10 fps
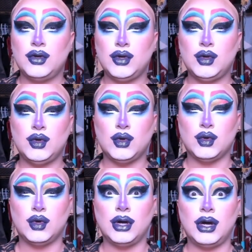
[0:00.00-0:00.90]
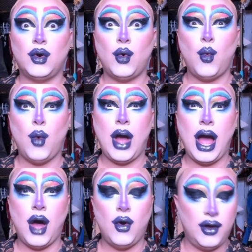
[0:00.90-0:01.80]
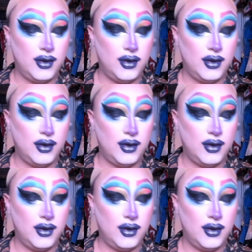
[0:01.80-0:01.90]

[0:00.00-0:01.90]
Ooh, wow.